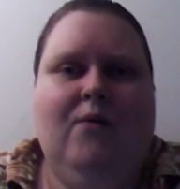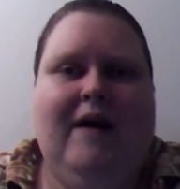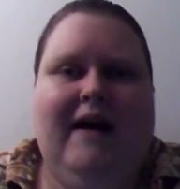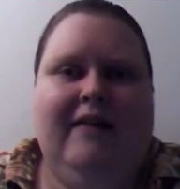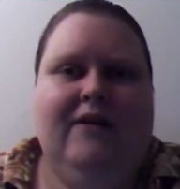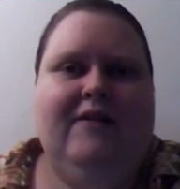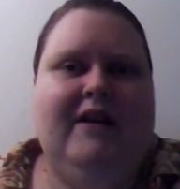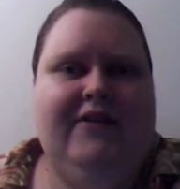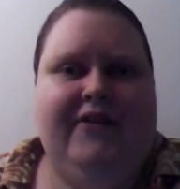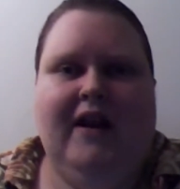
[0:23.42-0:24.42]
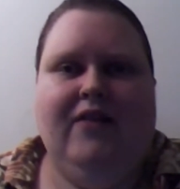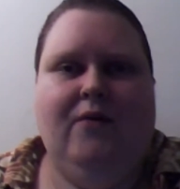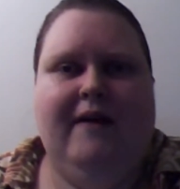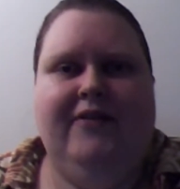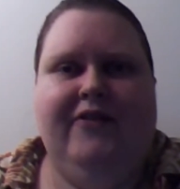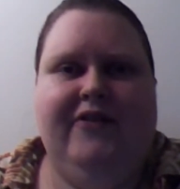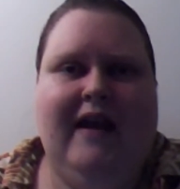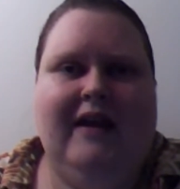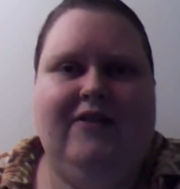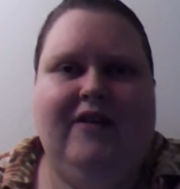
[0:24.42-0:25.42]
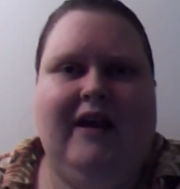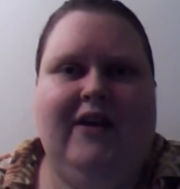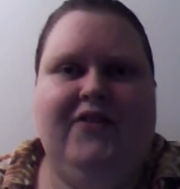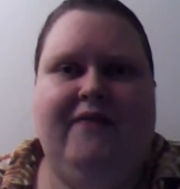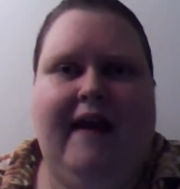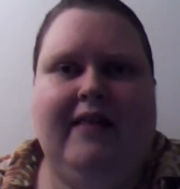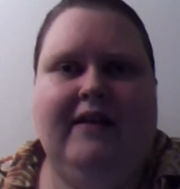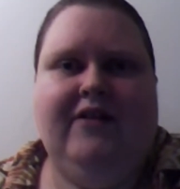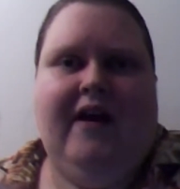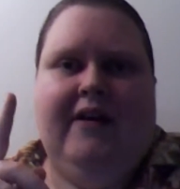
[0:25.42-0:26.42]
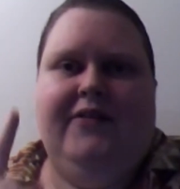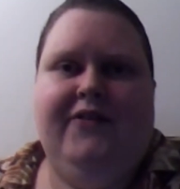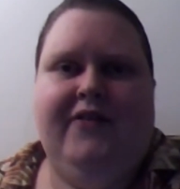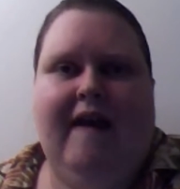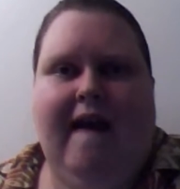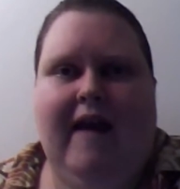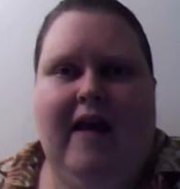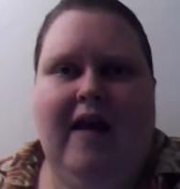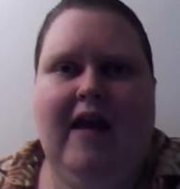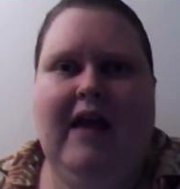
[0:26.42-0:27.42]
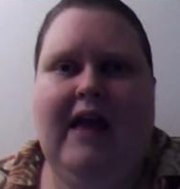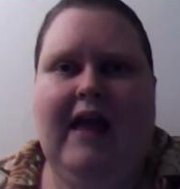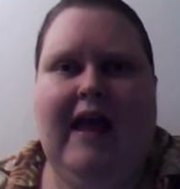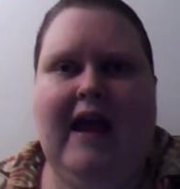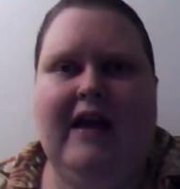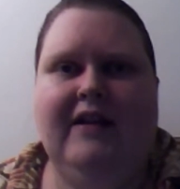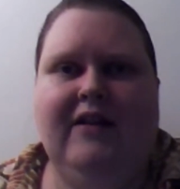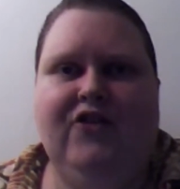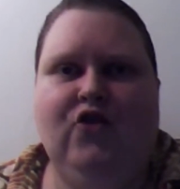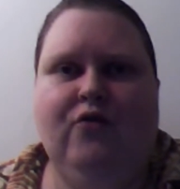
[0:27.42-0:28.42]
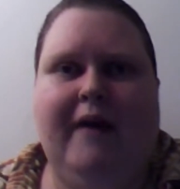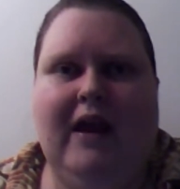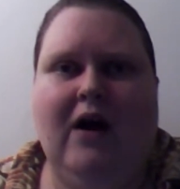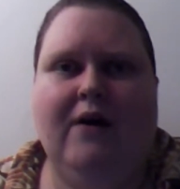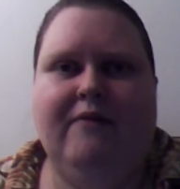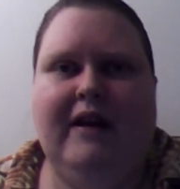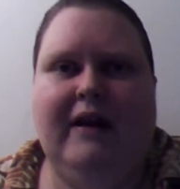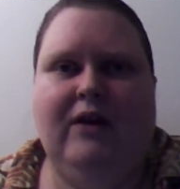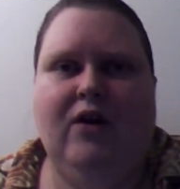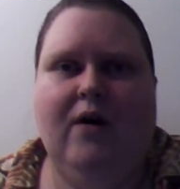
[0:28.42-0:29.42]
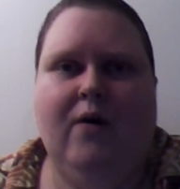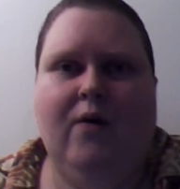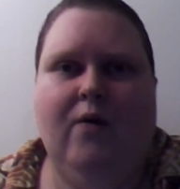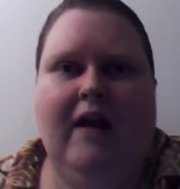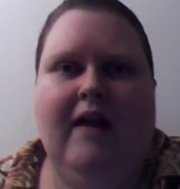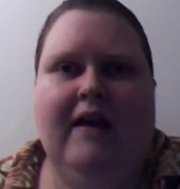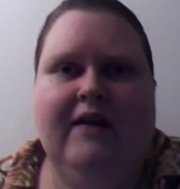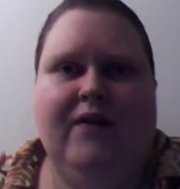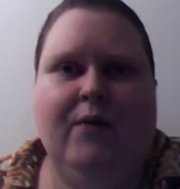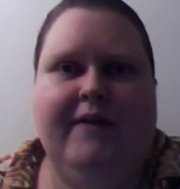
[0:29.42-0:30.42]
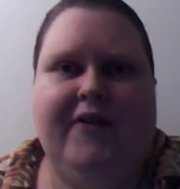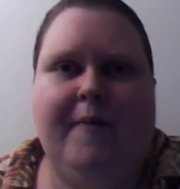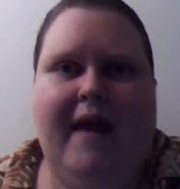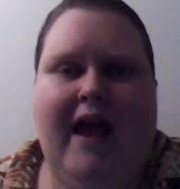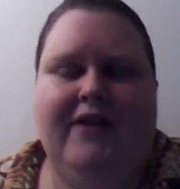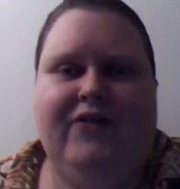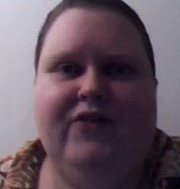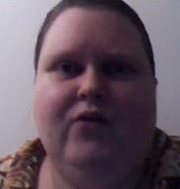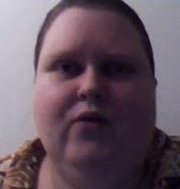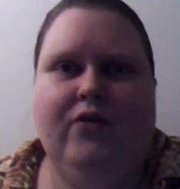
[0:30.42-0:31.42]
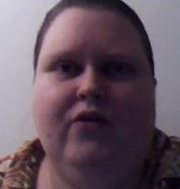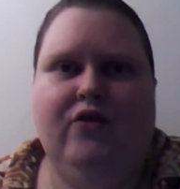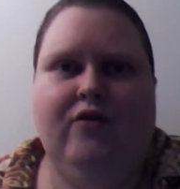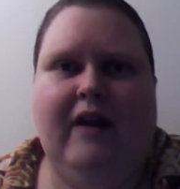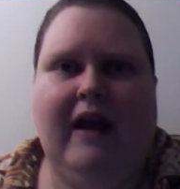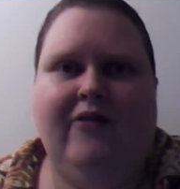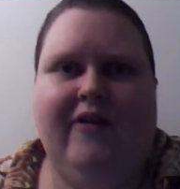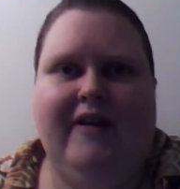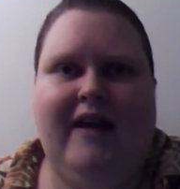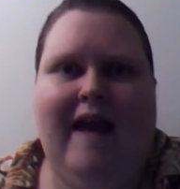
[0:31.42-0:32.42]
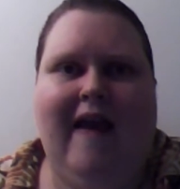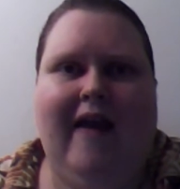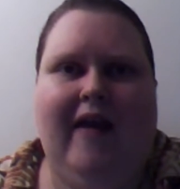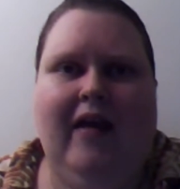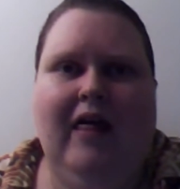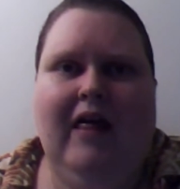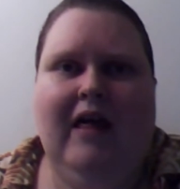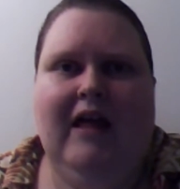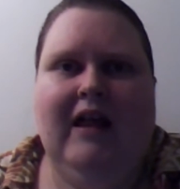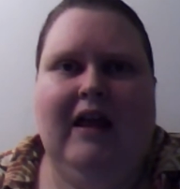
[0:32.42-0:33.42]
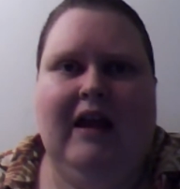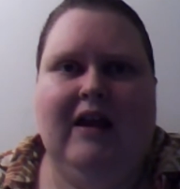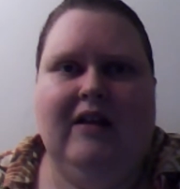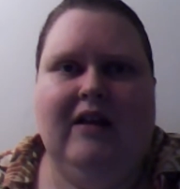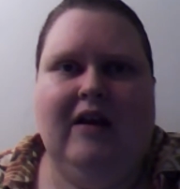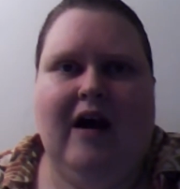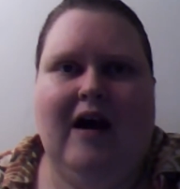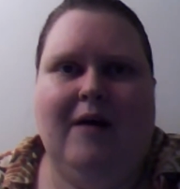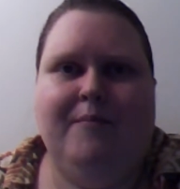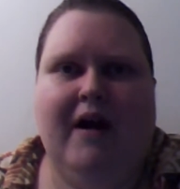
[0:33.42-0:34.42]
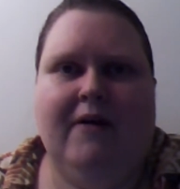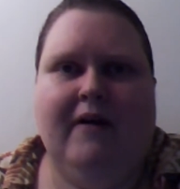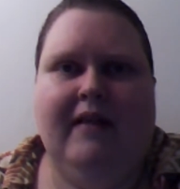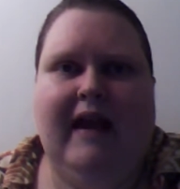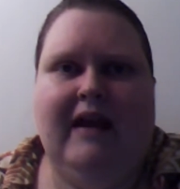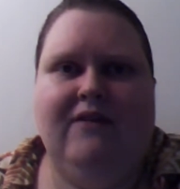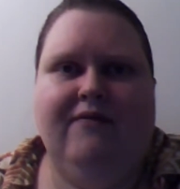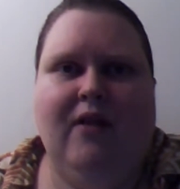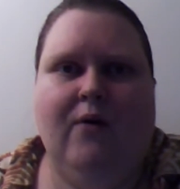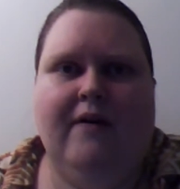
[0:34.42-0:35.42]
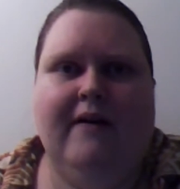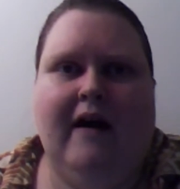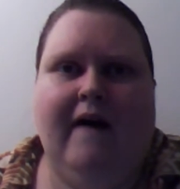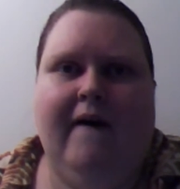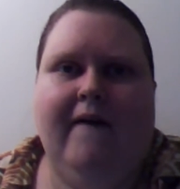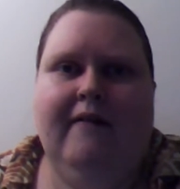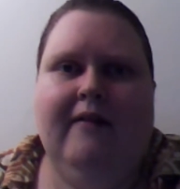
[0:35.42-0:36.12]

Well, here it is another Wednesday, and today is Valentine's Day. And as you may already know, there was a mass school shooting today in uh, Parkland, Florida